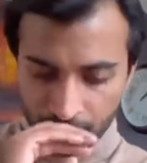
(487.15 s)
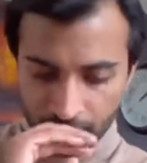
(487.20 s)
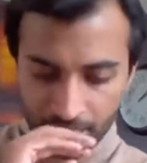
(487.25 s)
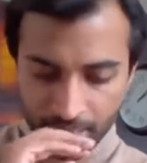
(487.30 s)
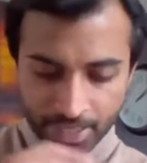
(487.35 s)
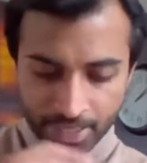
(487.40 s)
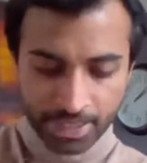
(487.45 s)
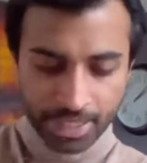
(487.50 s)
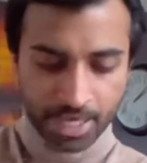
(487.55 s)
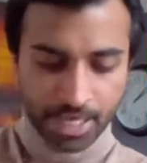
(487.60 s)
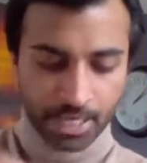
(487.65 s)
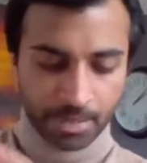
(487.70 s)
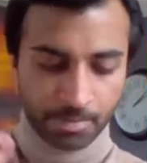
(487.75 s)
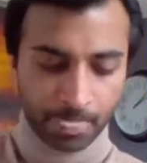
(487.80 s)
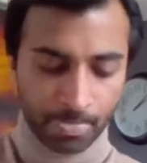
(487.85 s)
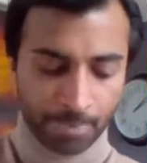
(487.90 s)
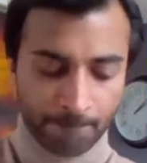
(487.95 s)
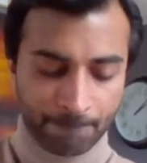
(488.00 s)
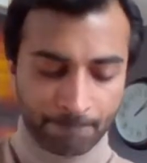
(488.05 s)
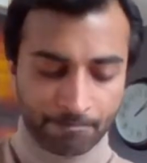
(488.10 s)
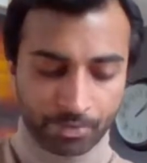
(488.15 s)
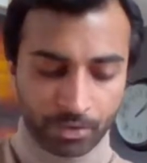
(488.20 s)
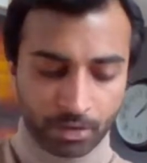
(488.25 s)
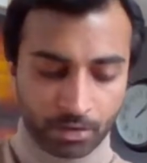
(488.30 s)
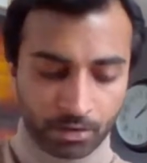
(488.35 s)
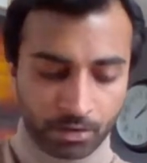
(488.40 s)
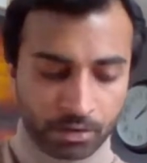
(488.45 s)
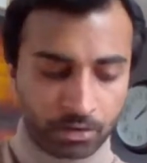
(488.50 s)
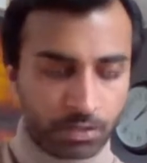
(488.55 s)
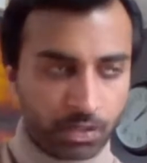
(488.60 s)
And then
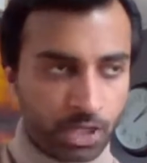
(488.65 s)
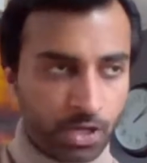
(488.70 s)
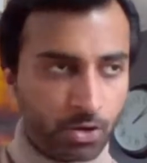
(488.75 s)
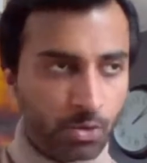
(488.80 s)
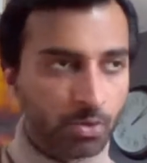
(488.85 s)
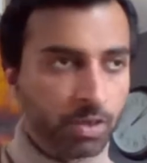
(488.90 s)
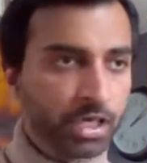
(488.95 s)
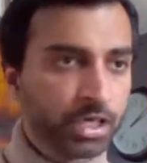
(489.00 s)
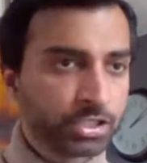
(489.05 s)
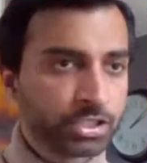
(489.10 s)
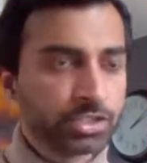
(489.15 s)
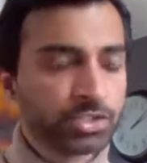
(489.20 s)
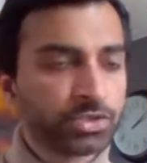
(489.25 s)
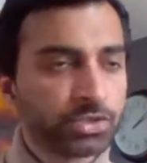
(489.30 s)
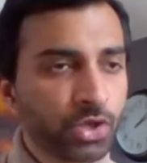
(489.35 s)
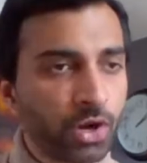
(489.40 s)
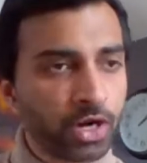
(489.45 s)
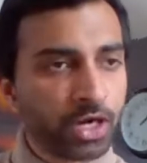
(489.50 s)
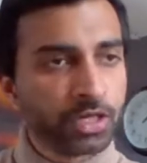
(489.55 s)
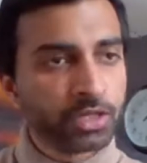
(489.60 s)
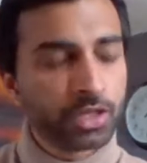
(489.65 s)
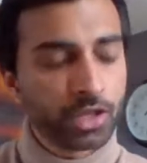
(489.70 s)
we started